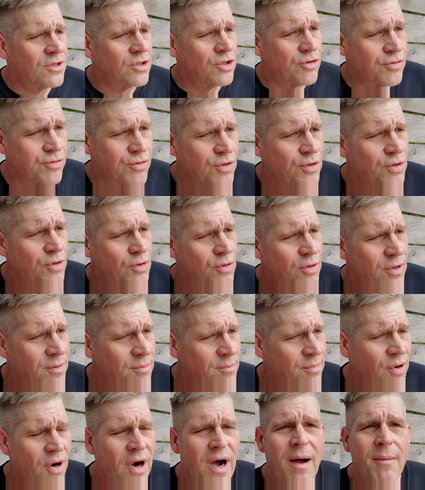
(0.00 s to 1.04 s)
true
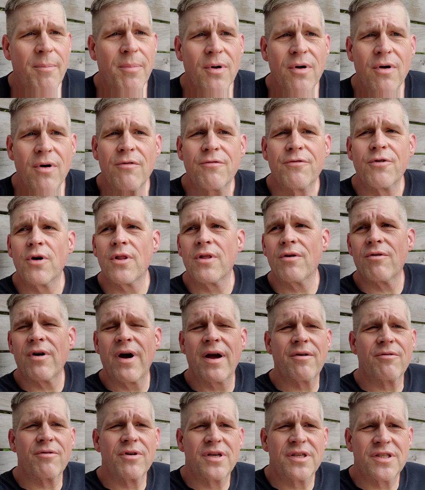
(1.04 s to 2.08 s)
and proper for the
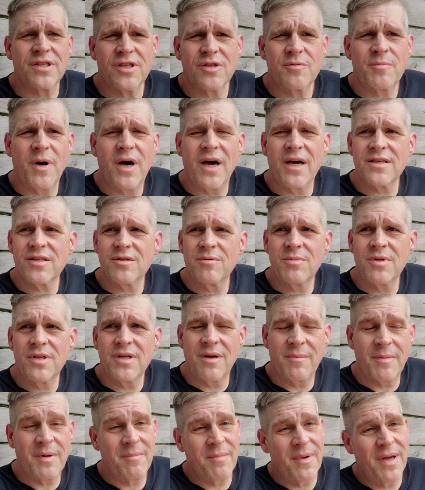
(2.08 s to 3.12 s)
right reasons, possibly.
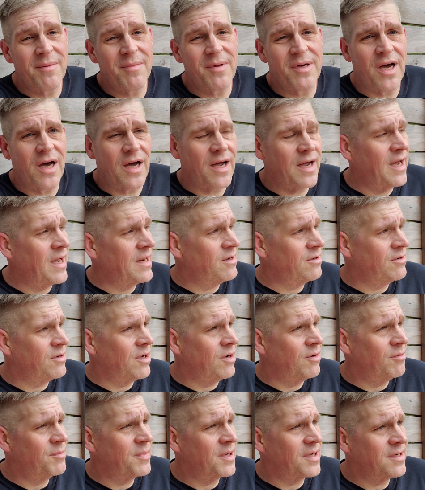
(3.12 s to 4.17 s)
I mean, maybe not. I don't
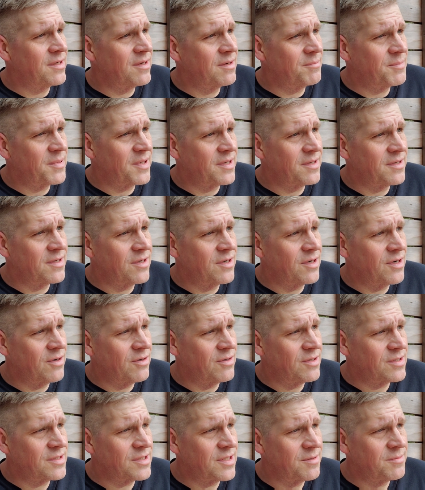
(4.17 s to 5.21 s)
know. But
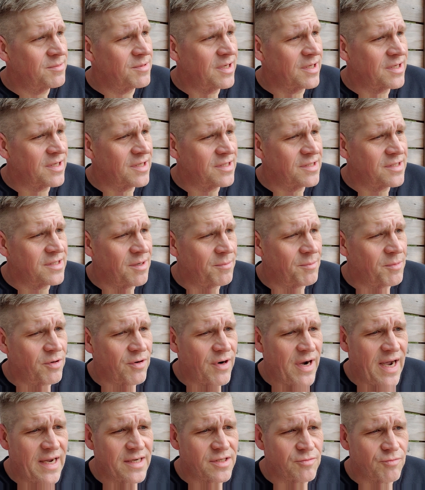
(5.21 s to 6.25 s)
it seems like there's some
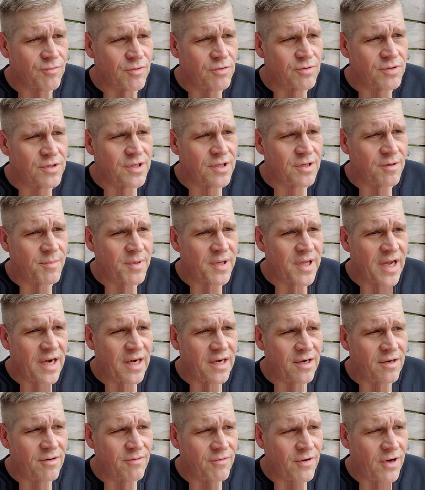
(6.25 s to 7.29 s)
grassroots in the
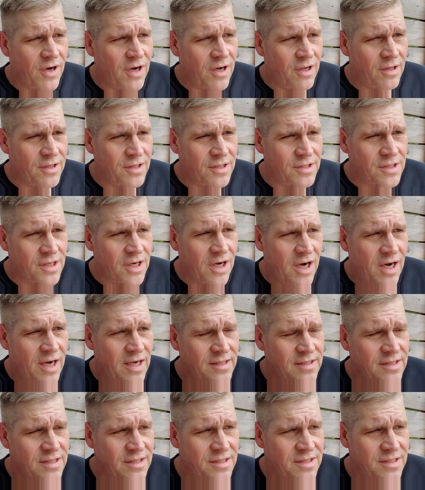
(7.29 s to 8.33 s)
beginning of all these
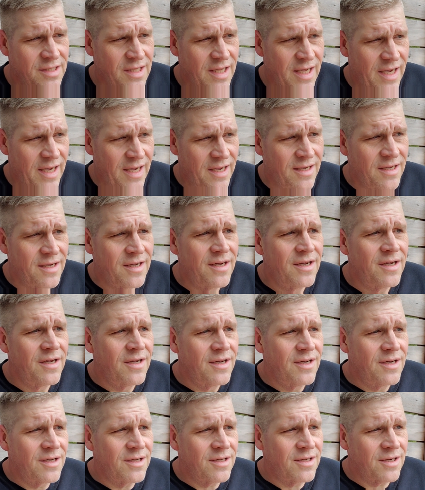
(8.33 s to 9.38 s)
causes that,
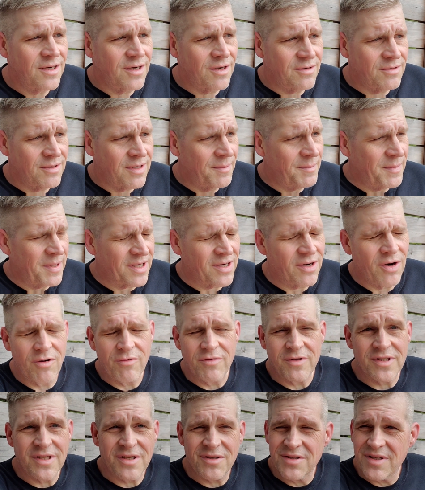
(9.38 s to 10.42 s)

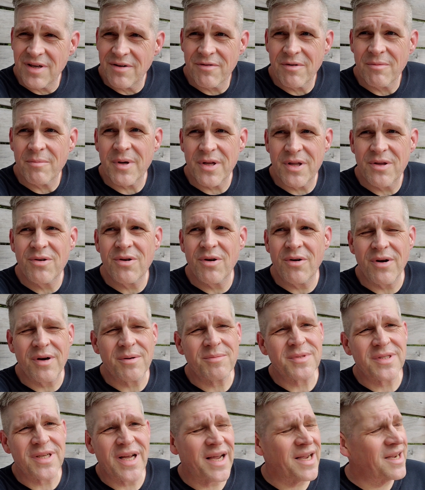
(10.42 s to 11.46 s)
COVID's a little different, but you know what
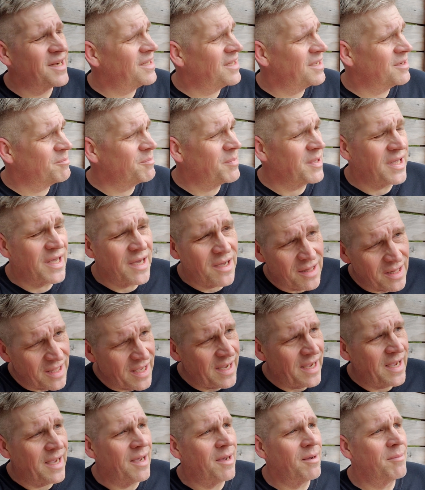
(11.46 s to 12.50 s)
I'm saying, like
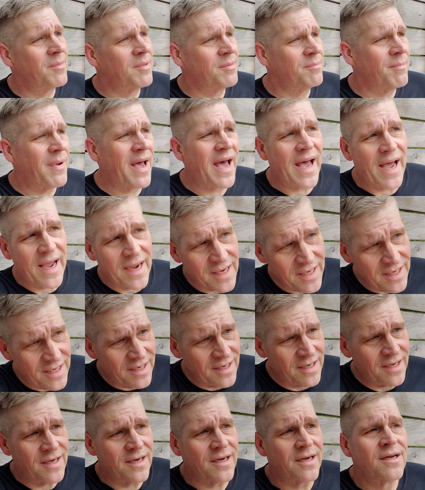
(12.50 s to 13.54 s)
BLM,
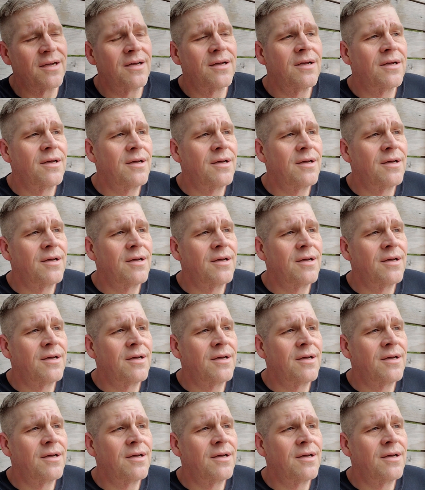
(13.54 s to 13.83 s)
MAGA,